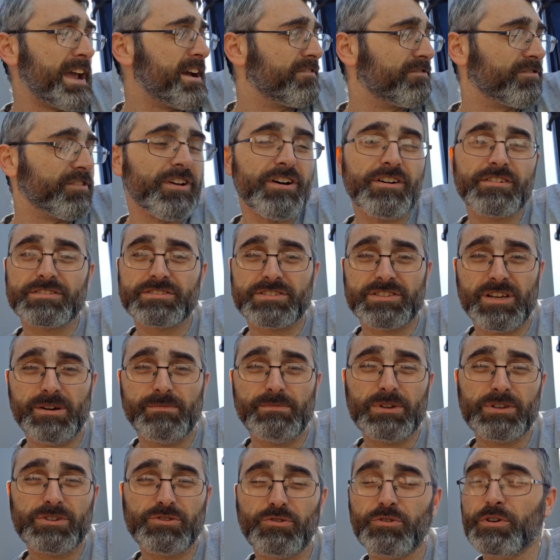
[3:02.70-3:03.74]
have vlogged
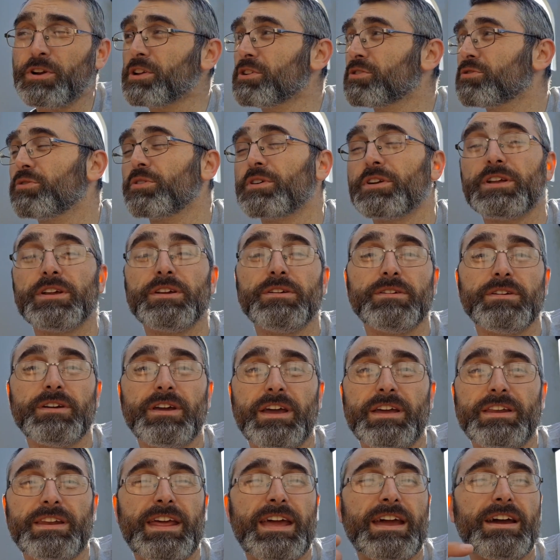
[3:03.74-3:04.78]
some in 2020,
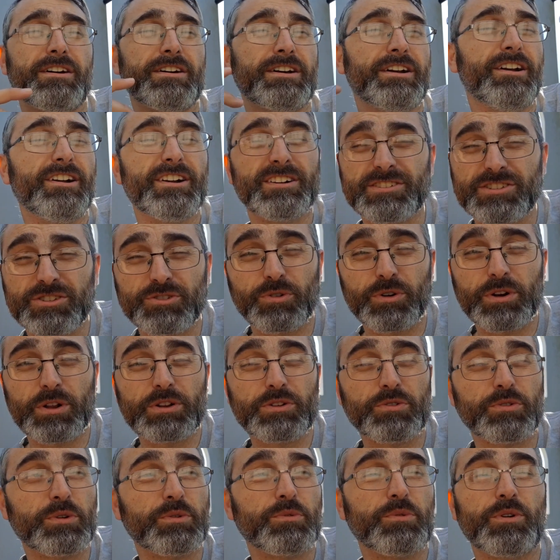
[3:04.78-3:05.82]
and now here it's
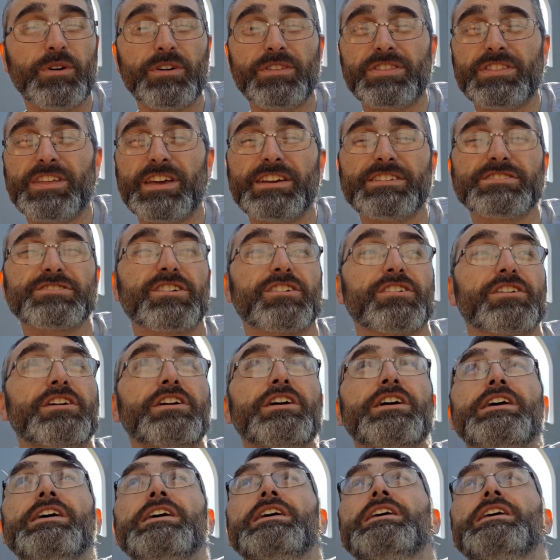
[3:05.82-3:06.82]
2021. Things are